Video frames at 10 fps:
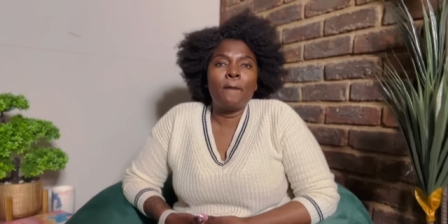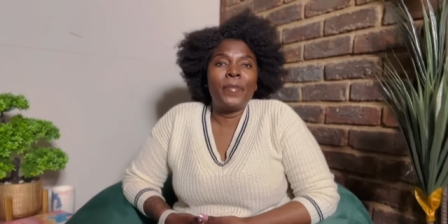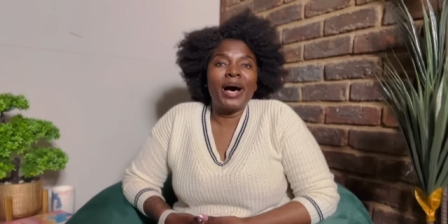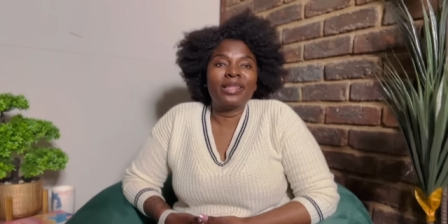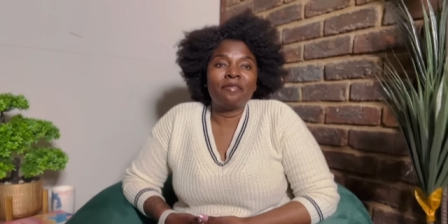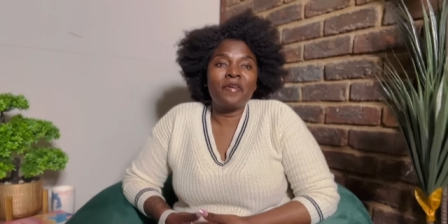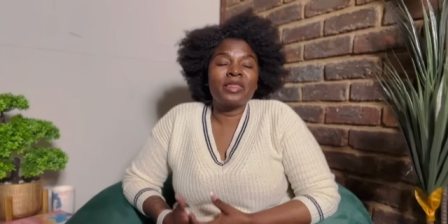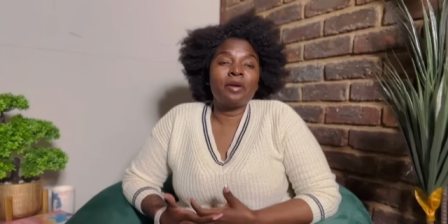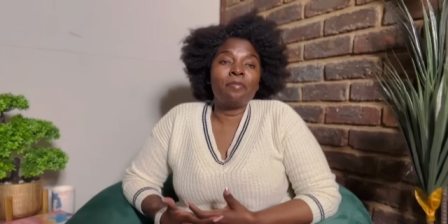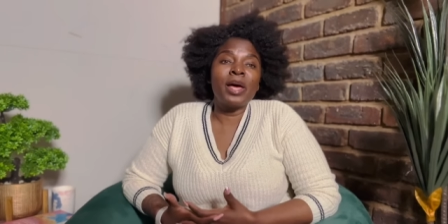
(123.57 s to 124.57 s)
But the
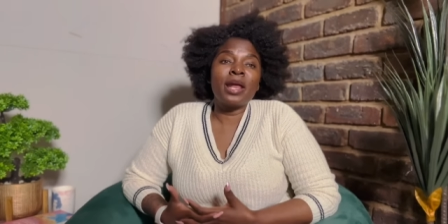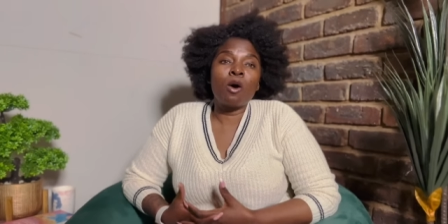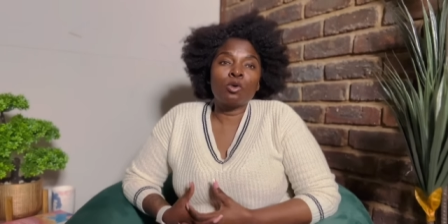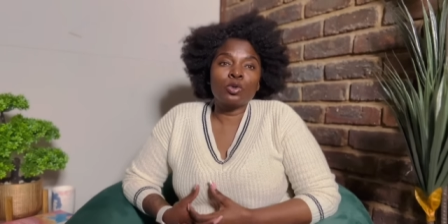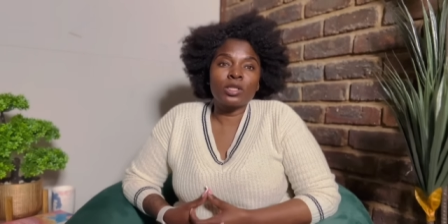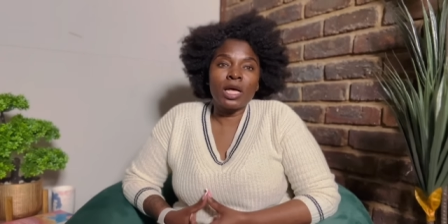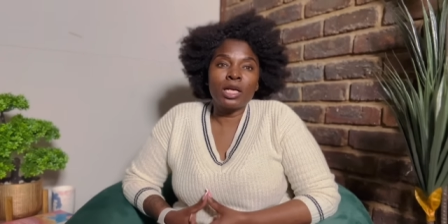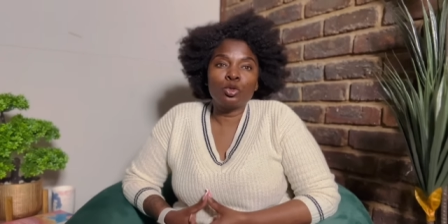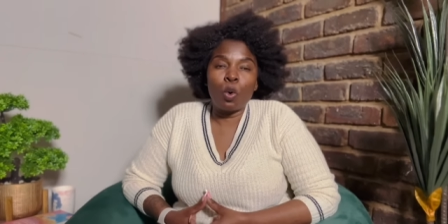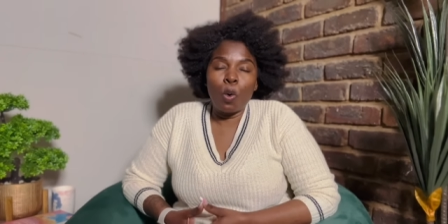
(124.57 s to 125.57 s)
fact that men are also
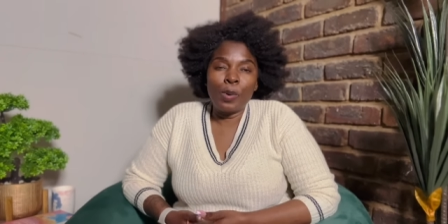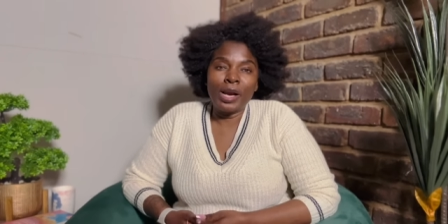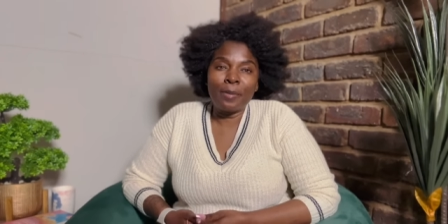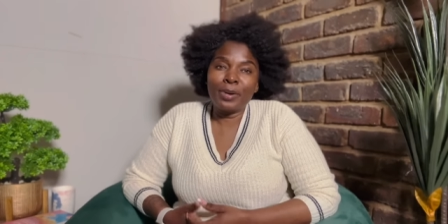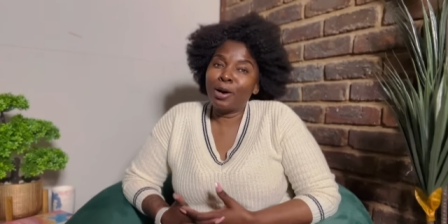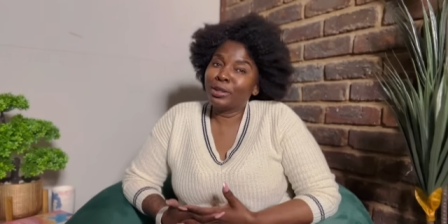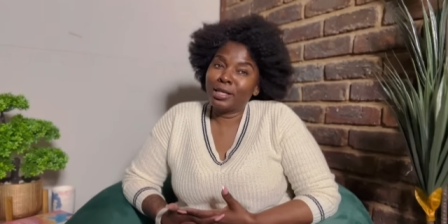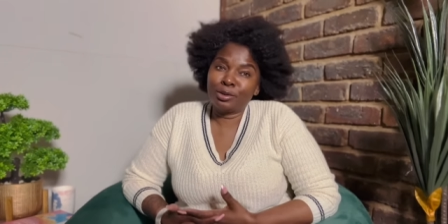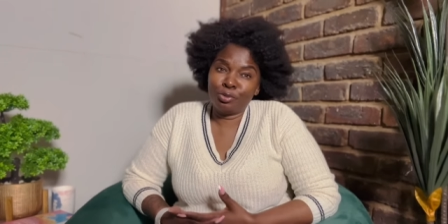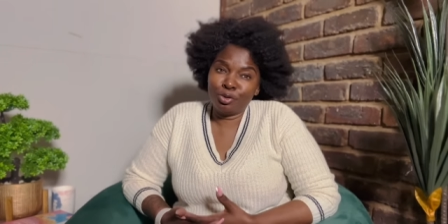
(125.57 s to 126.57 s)
starting to open up now,
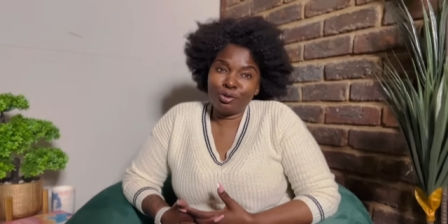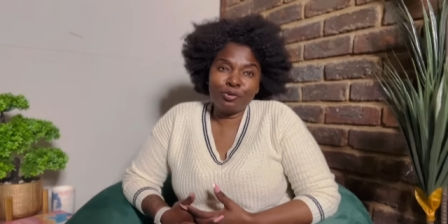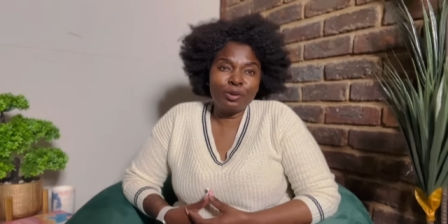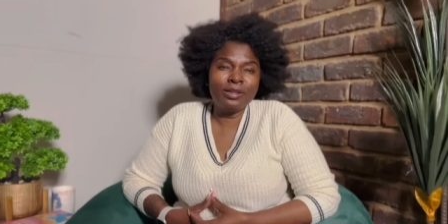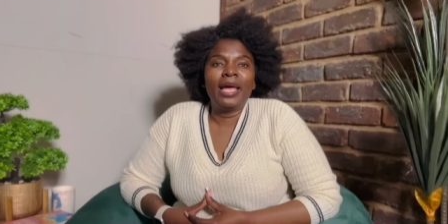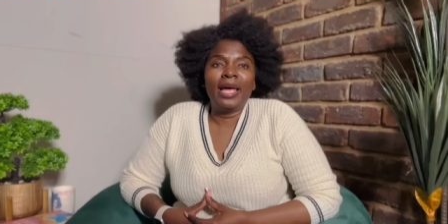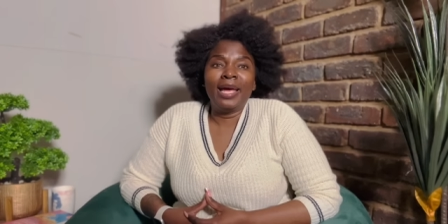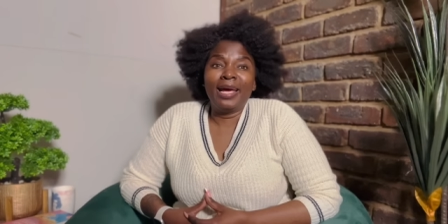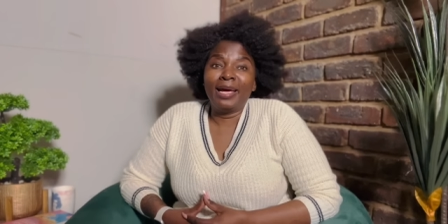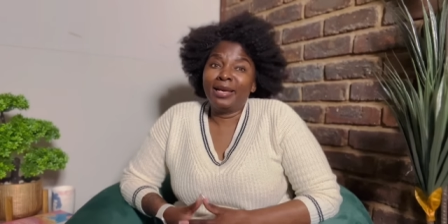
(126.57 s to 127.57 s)
that is beautiful.
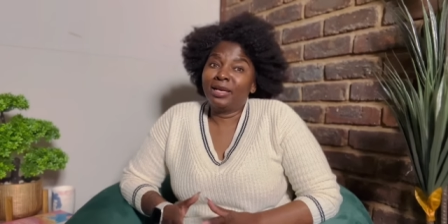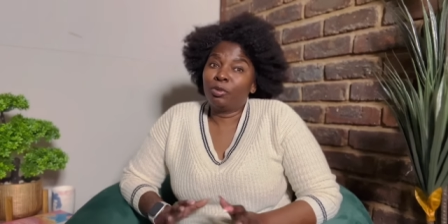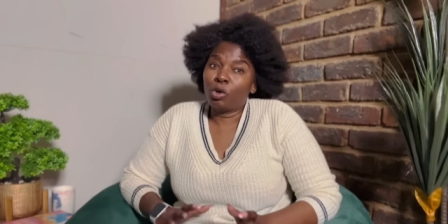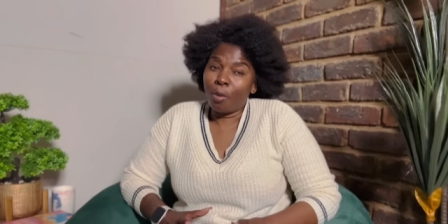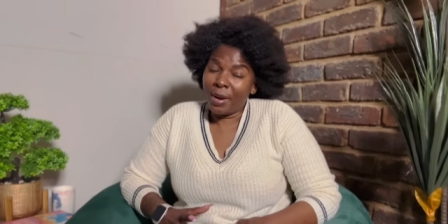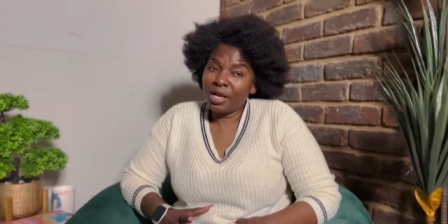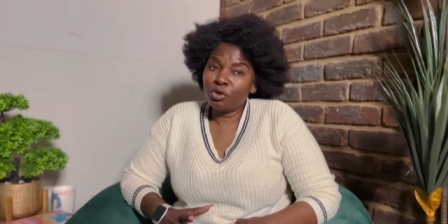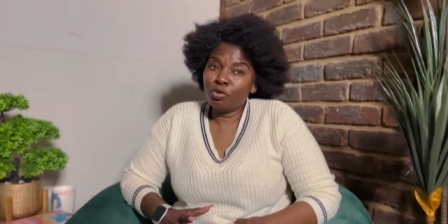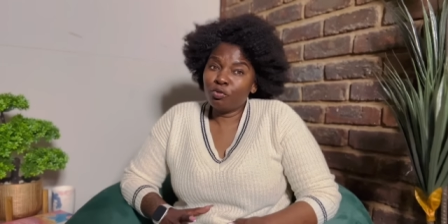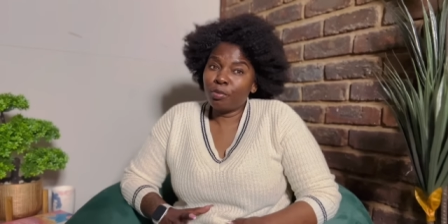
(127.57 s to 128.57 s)
And we commend
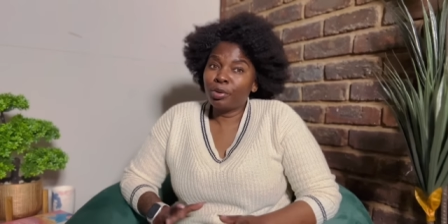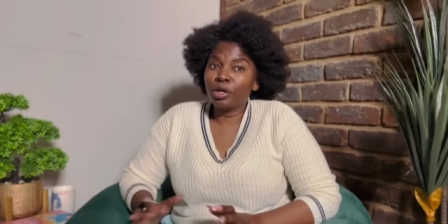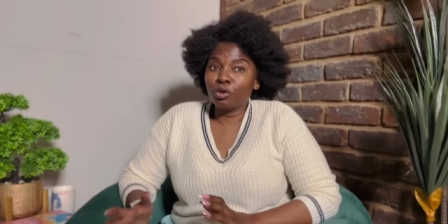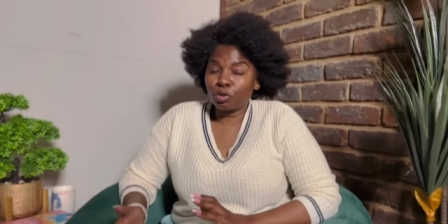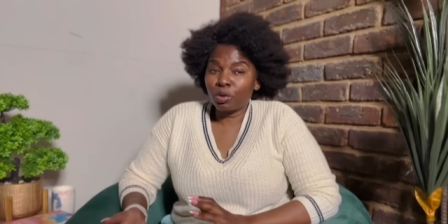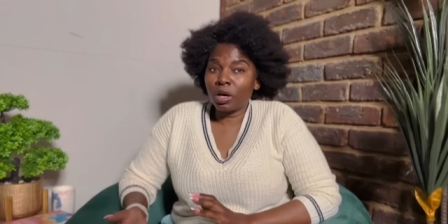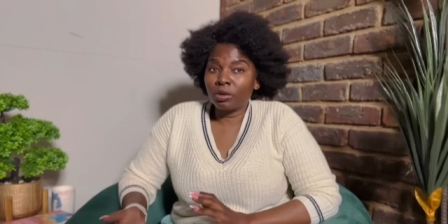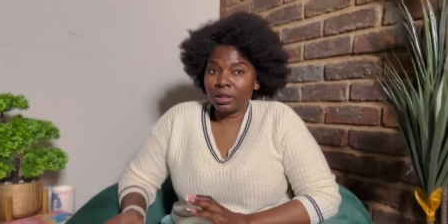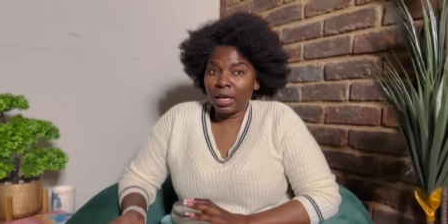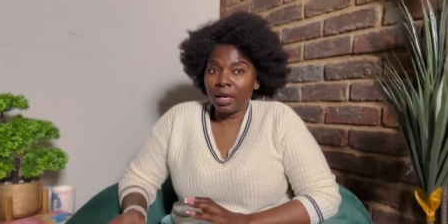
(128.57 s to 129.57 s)
you for putting your story
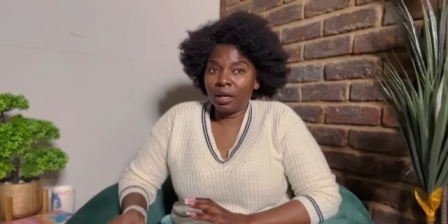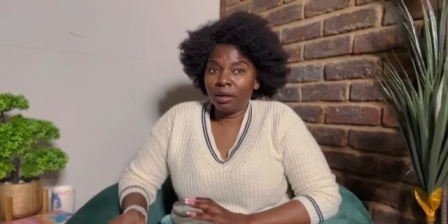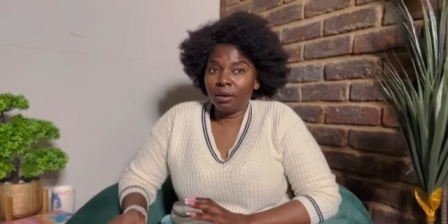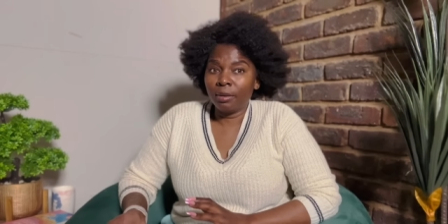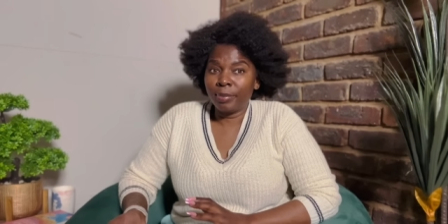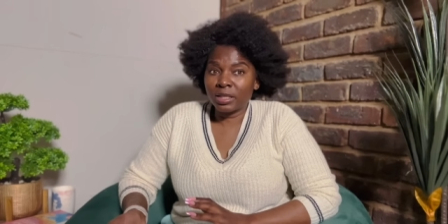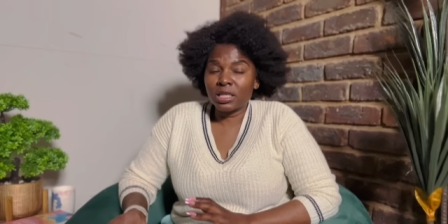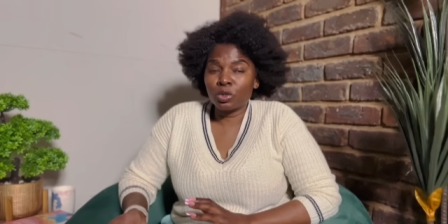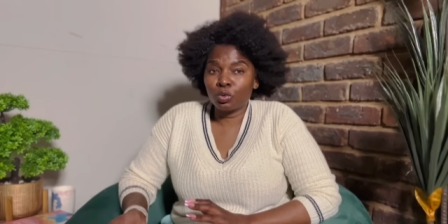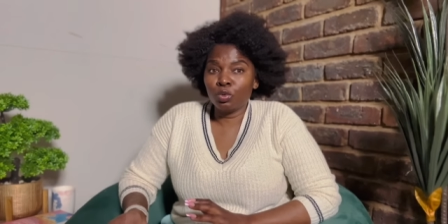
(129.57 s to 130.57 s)
out there,
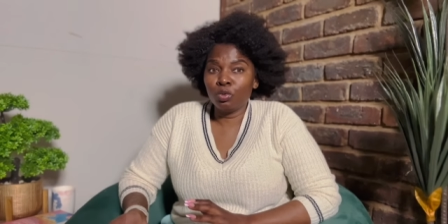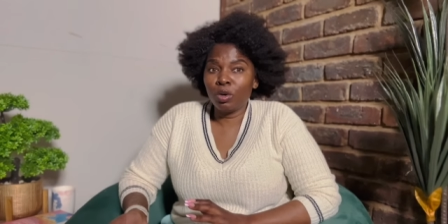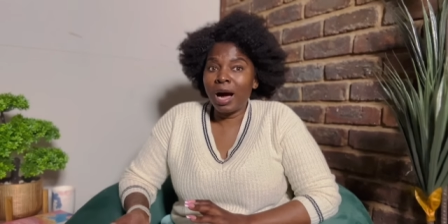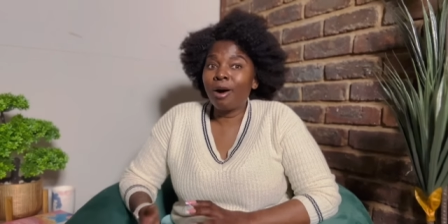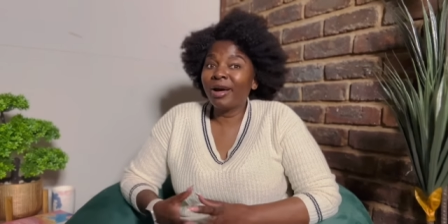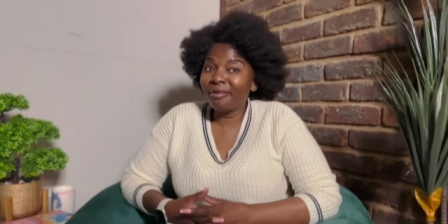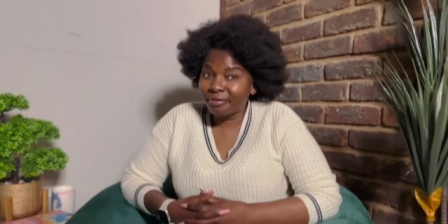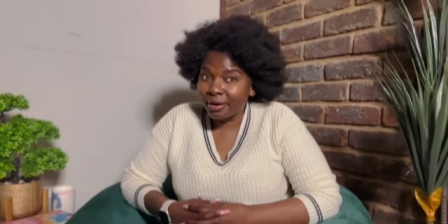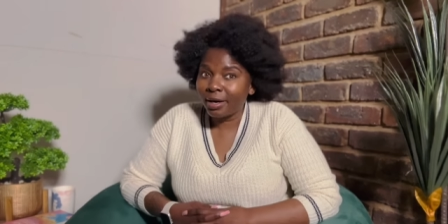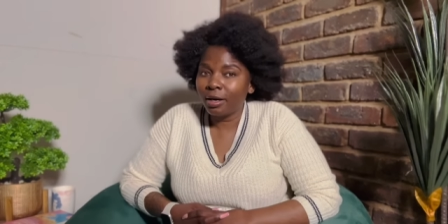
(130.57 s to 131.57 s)
Pastor Zulu. However,